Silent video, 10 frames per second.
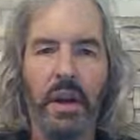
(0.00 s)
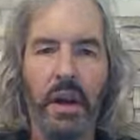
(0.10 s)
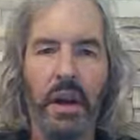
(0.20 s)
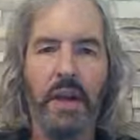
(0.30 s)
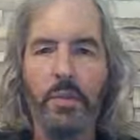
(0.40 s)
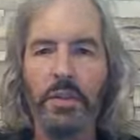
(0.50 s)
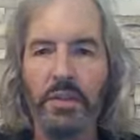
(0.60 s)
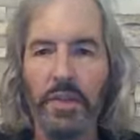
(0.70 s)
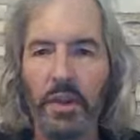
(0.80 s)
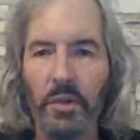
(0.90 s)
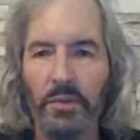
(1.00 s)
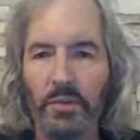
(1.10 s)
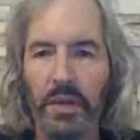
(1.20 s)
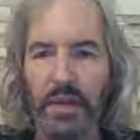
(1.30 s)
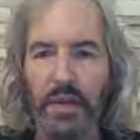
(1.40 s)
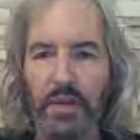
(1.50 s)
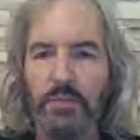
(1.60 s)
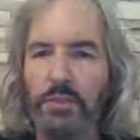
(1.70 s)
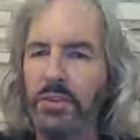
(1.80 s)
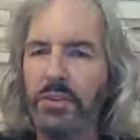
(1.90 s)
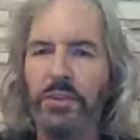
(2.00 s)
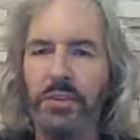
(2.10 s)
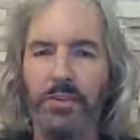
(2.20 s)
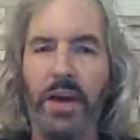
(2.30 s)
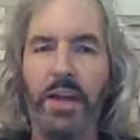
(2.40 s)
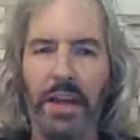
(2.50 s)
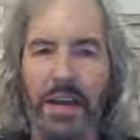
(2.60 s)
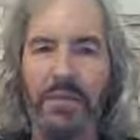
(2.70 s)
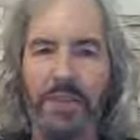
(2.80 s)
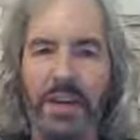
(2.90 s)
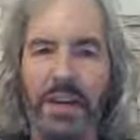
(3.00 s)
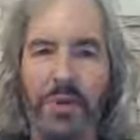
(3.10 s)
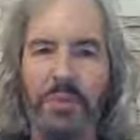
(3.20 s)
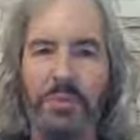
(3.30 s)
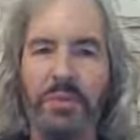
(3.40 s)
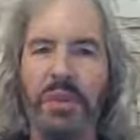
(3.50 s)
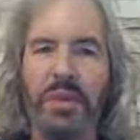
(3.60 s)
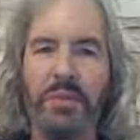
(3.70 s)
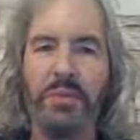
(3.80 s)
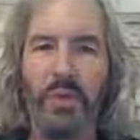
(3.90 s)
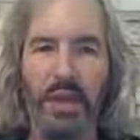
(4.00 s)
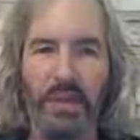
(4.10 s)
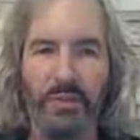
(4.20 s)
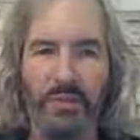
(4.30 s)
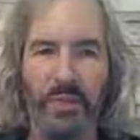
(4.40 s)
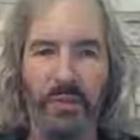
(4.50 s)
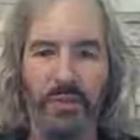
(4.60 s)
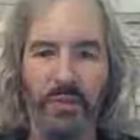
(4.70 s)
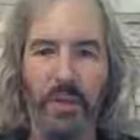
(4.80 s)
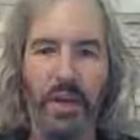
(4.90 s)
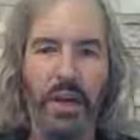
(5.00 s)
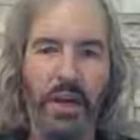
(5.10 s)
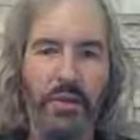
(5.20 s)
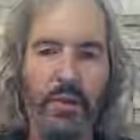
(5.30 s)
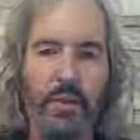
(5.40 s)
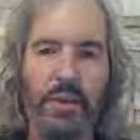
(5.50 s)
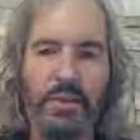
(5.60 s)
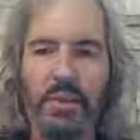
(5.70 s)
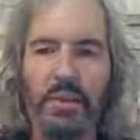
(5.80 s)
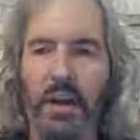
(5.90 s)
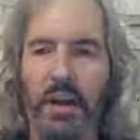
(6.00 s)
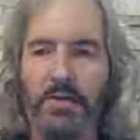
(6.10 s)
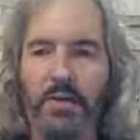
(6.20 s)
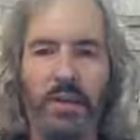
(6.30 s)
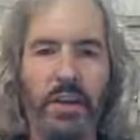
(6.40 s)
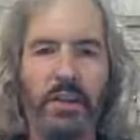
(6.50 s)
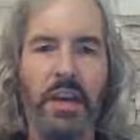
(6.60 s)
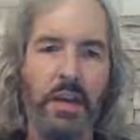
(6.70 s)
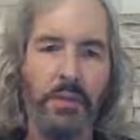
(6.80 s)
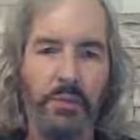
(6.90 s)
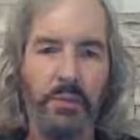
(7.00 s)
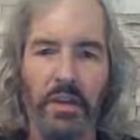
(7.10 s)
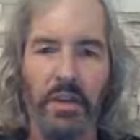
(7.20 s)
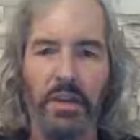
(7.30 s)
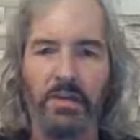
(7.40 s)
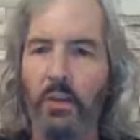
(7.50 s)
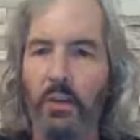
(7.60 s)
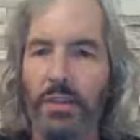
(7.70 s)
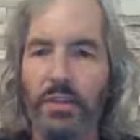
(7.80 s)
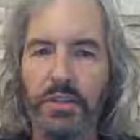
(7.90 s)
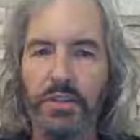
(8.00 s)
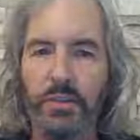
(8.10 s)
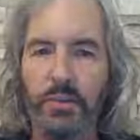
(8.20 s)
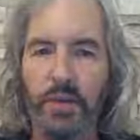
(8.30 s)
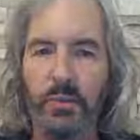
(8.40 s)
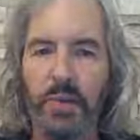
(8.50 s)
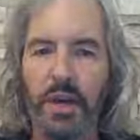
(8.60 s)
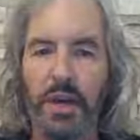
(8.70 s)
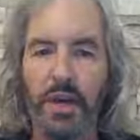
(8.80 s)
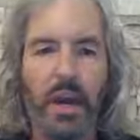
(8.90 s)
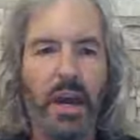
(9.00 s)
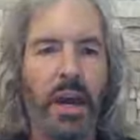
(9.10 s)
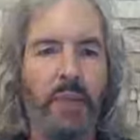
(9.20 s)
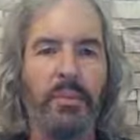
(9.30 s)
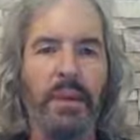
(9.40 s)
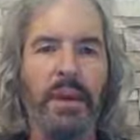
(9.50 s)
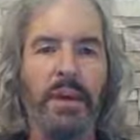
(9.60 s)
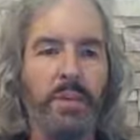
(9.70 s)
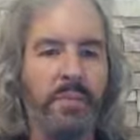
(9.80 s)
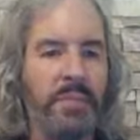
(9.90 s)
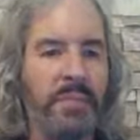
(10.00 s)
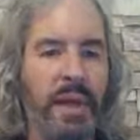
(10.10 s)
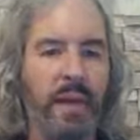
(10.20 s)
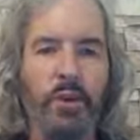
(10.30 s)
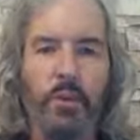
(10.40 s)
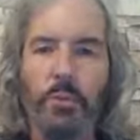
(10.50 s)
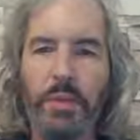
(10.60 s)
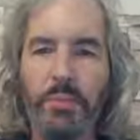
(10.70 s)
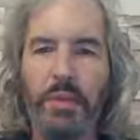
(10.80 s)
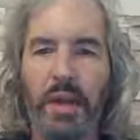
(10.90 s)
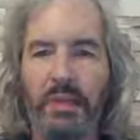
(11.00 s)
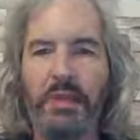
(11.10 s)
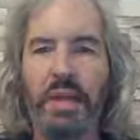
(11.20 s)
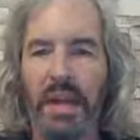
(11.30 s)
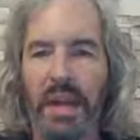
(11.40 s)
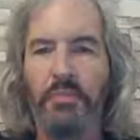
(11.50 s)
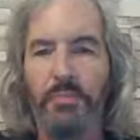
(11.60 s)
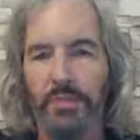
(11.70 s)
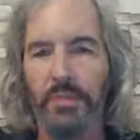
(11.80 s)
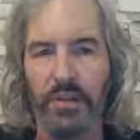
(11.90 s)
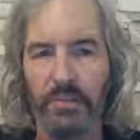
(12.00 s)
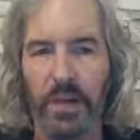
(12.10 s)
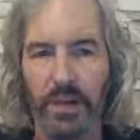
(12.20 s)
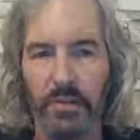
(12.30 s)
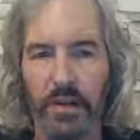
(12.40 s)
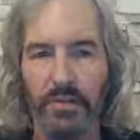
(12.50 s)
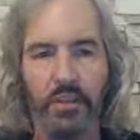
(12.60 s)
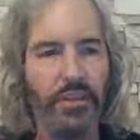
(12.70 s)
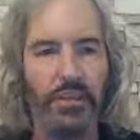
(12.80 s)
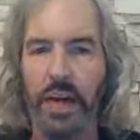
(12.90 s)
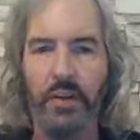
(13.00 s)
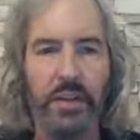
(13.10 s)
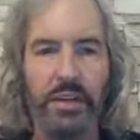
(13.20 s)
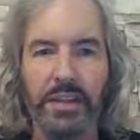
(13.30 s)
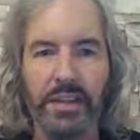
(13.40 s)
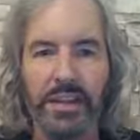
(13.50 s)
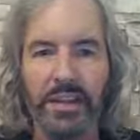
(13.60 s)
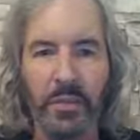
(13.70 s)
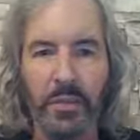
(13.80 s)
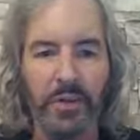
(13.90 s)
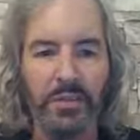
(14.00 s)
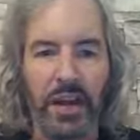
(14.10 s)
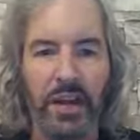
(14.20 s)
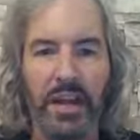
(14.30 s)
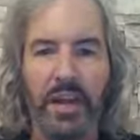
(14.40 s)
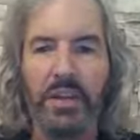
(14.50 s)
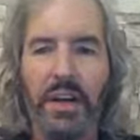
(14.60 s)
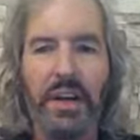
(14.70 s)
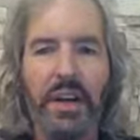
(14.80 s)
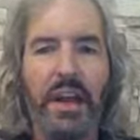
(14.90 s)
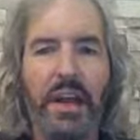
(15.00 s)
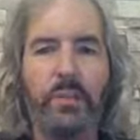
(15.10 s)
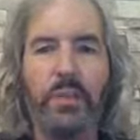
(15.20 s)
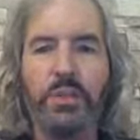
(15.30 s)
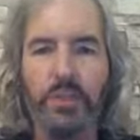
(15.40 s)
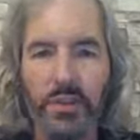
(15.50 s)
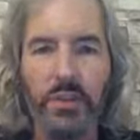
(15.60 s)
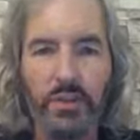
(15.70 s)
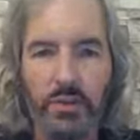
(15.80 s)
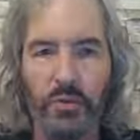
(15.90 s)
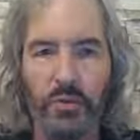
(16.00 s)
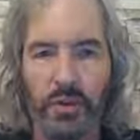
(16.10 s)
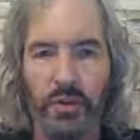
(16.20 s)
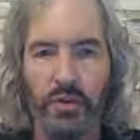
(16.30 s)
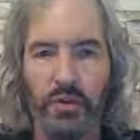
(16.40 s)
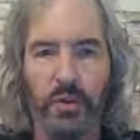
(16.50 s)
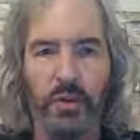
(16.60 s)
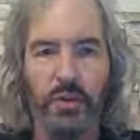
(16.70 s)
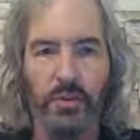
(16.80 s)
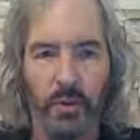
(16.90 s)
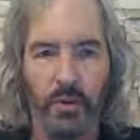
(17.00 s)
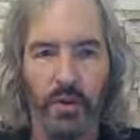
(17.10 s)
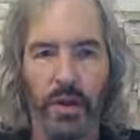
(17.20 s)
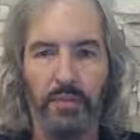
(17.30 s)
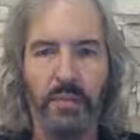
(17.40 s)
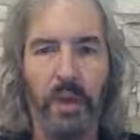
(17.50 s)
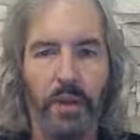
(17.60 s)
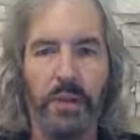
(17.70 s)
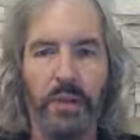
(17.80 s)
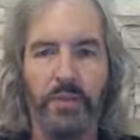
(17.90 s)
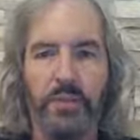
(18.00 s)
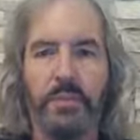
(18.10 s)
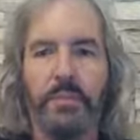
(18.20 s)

I want to thank you for being here, especially on this Friday evening. I know it's the beginning of a weekend for some of you. If you watched it live tonight, thank you for being here. If you're watching this on a replay, I pray that you will be blessed and have been blessed by the message. Share it. Let's get the word of God out, and we'll see you soon here on the program. God bless you.